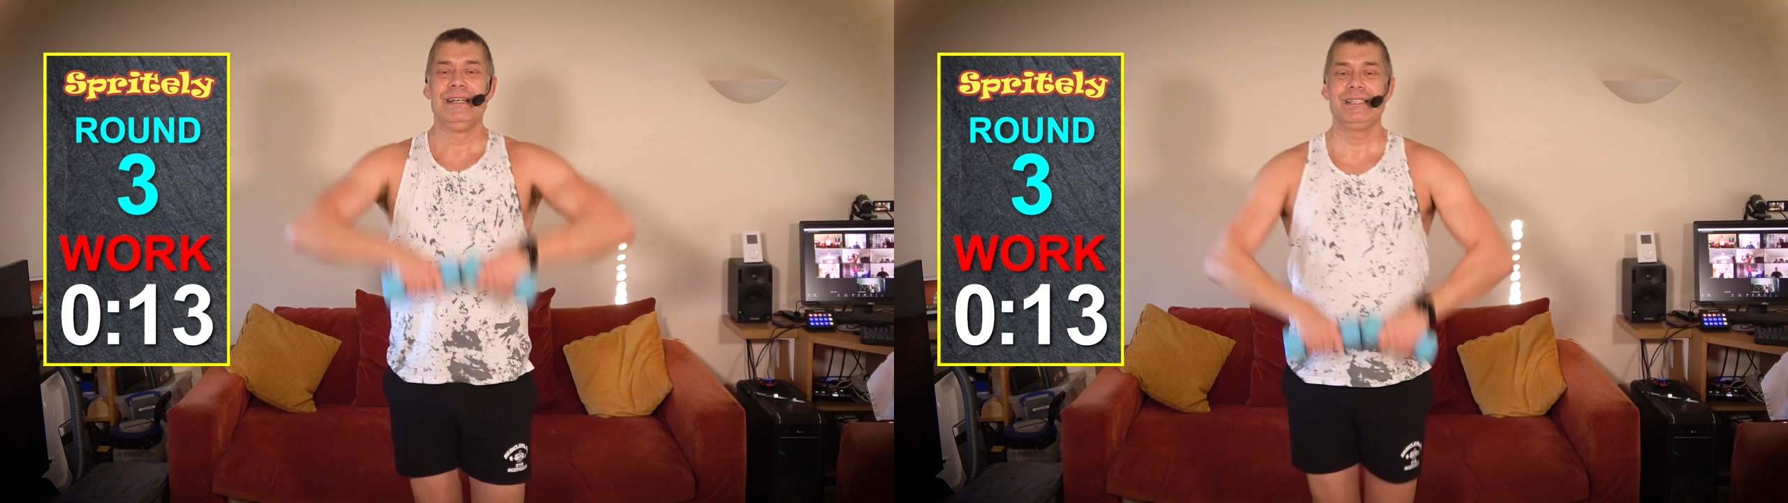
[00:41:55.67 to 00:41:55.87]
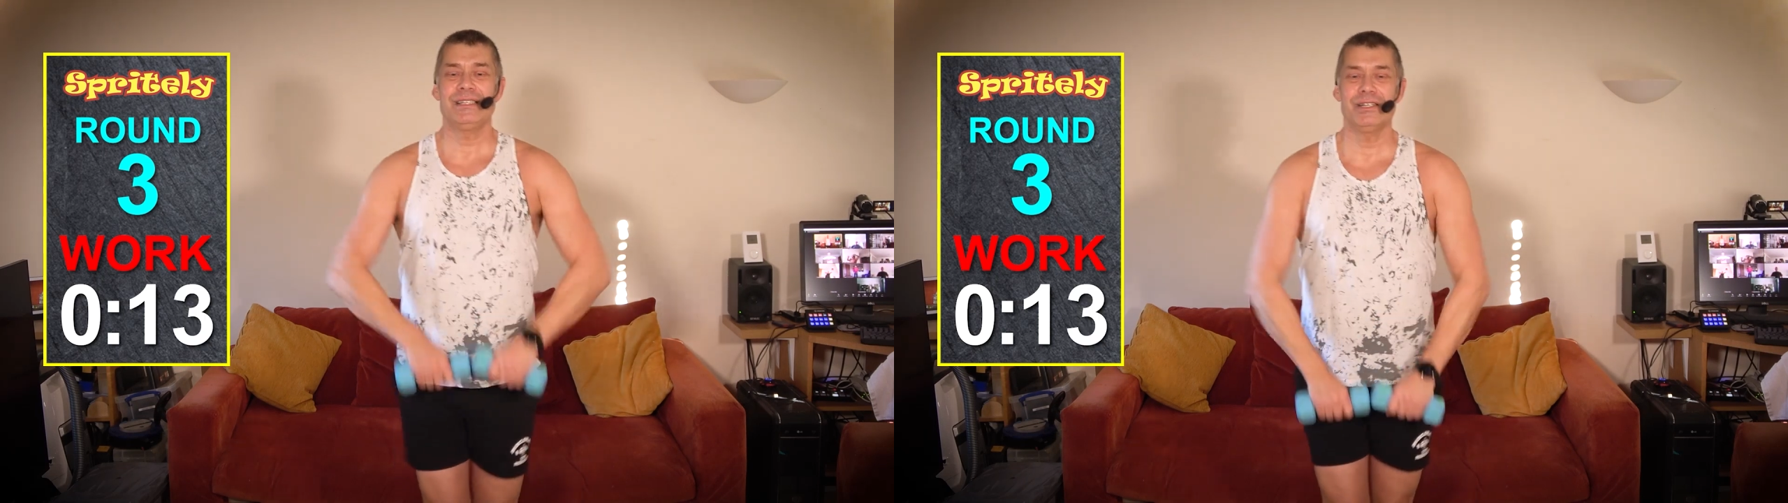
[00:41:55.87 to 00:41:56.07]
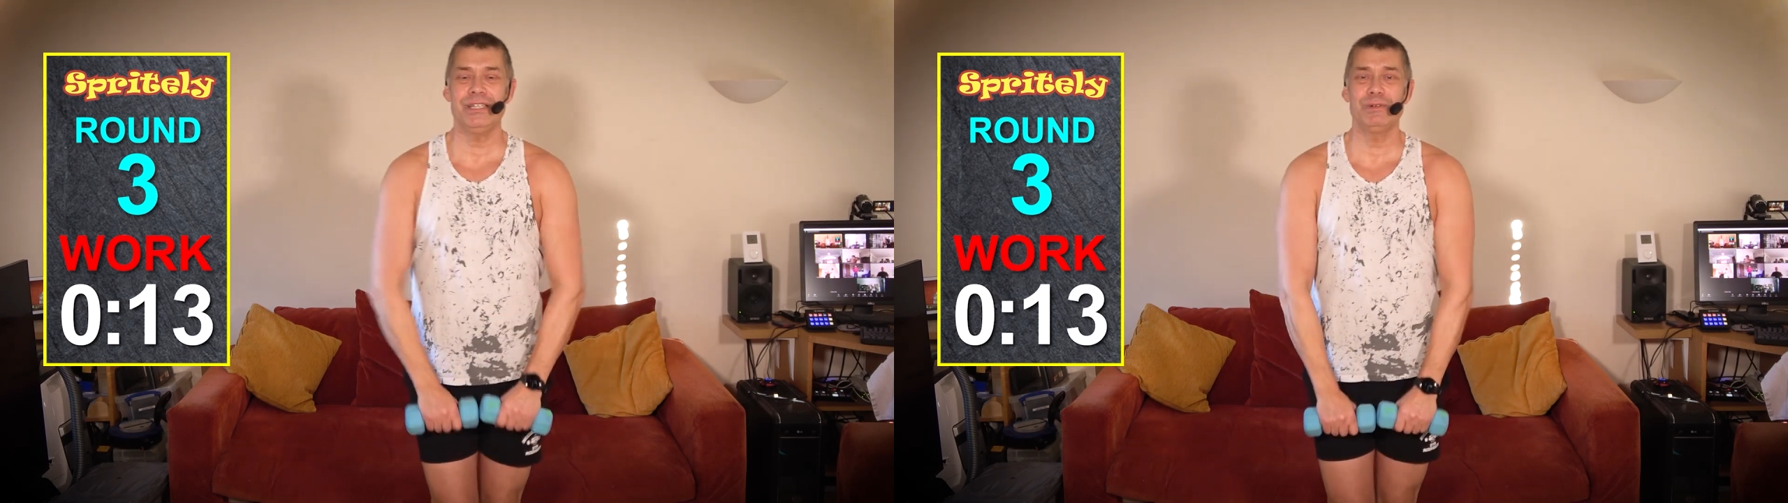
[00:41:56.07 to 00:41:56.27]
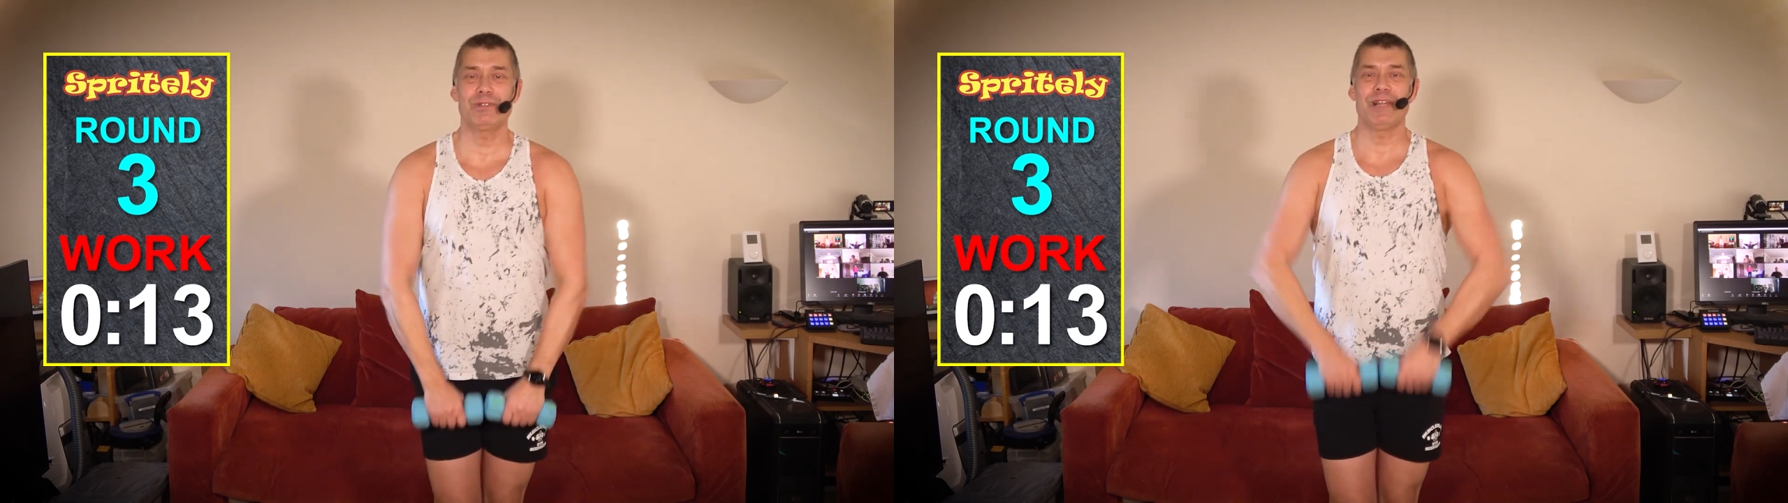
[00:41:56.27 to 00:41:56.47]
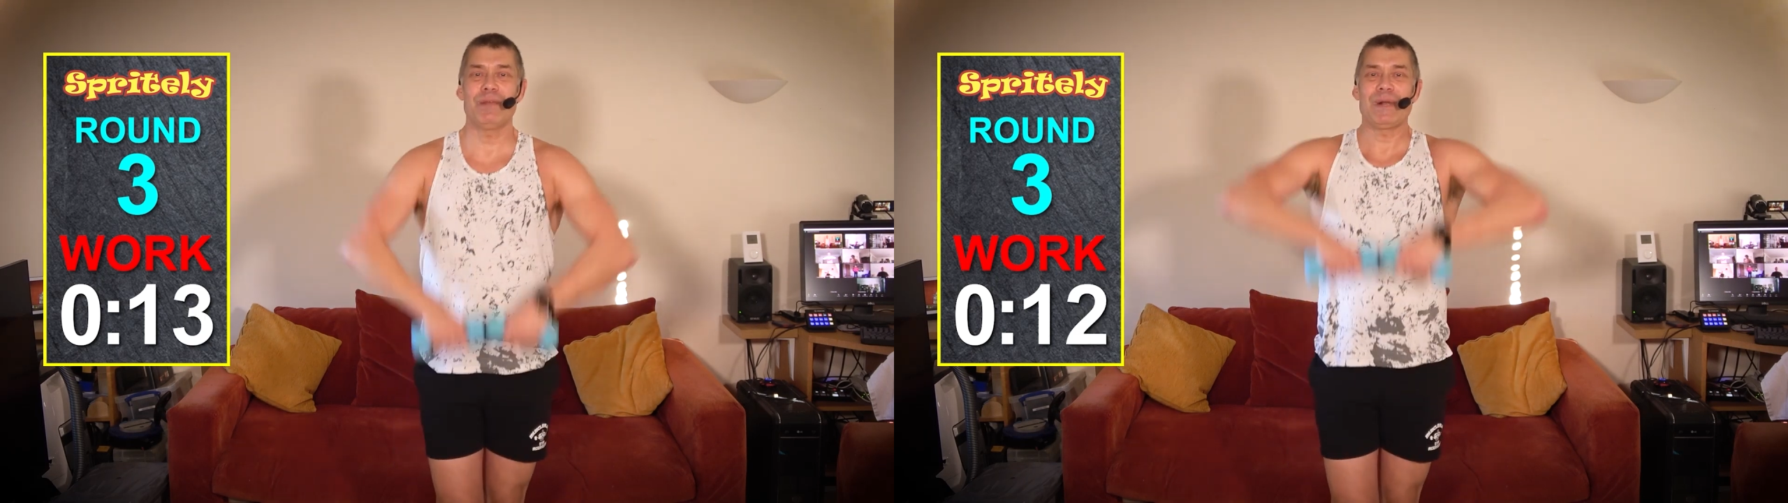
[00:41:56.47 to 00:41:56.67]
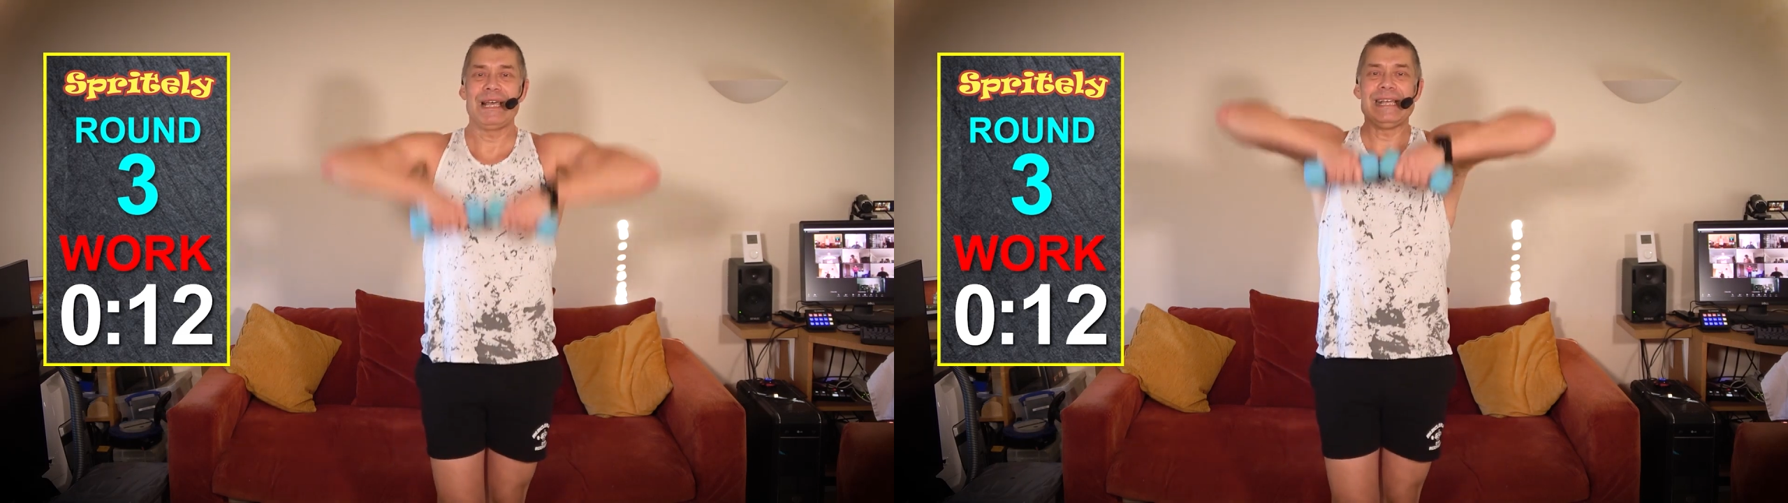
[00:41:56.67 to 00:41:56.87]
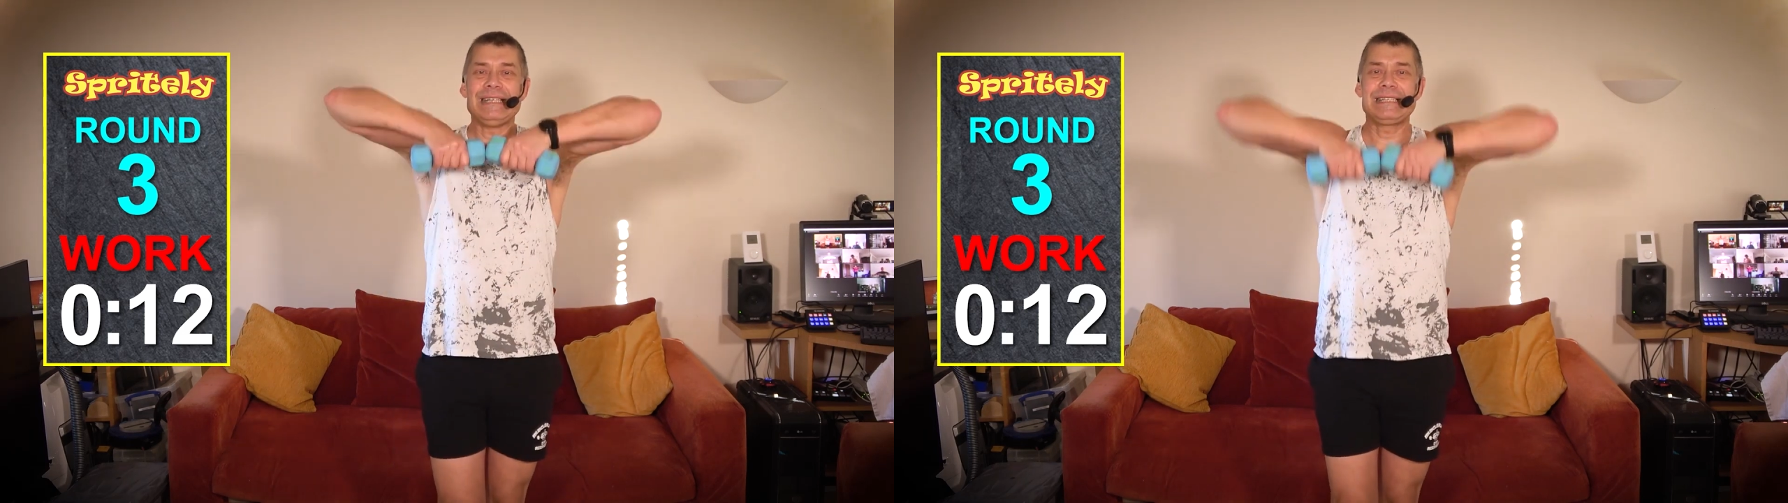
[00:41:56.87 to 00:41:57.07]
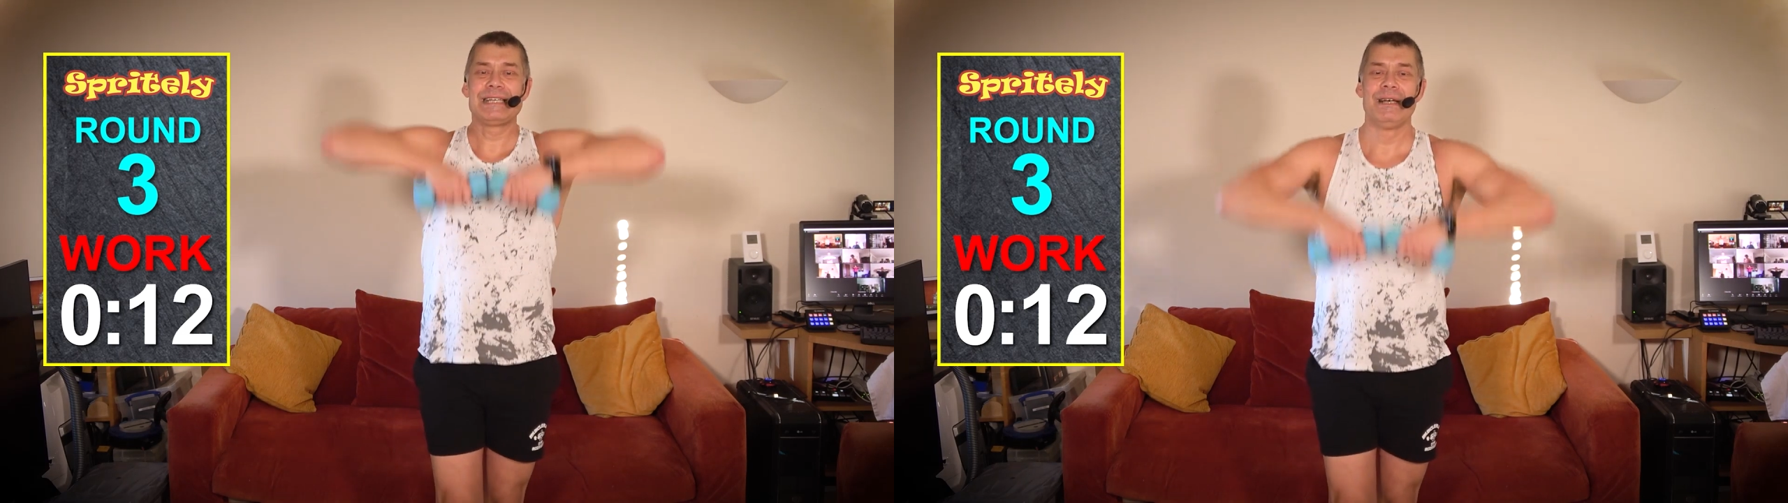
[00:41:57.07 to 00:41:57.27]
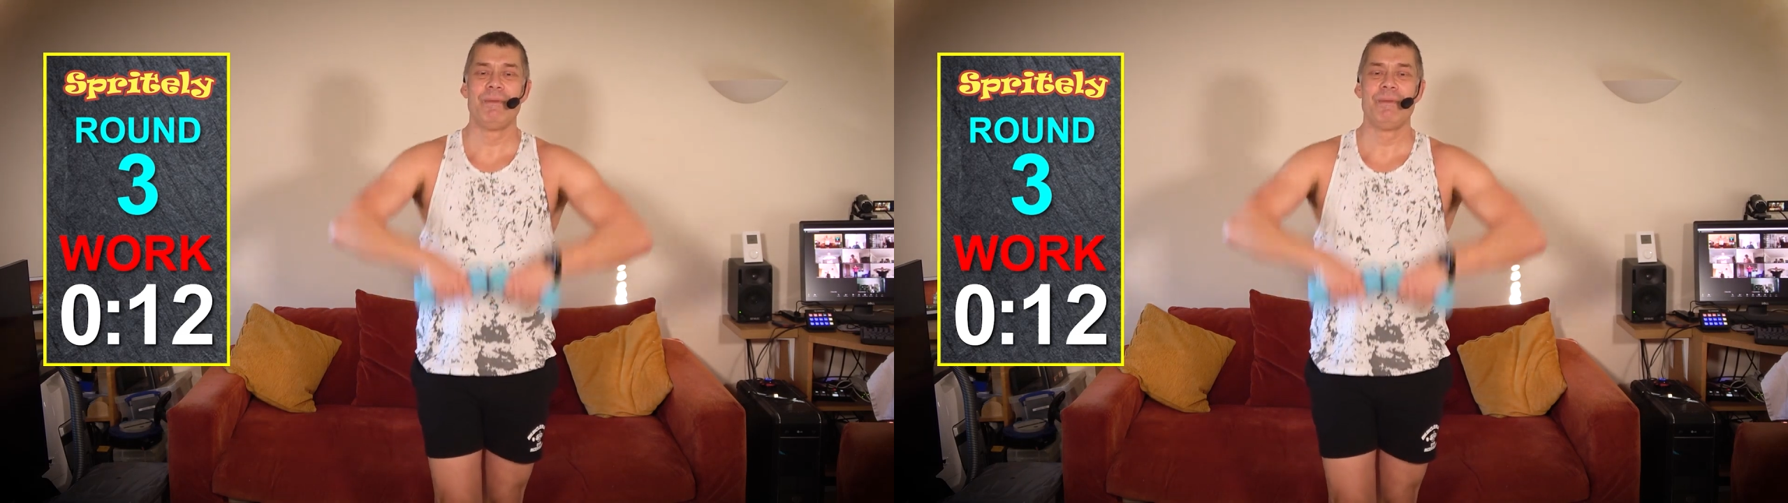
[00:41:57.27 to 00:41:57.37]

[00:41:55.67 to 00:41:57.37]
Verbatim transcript: So she was really pleased.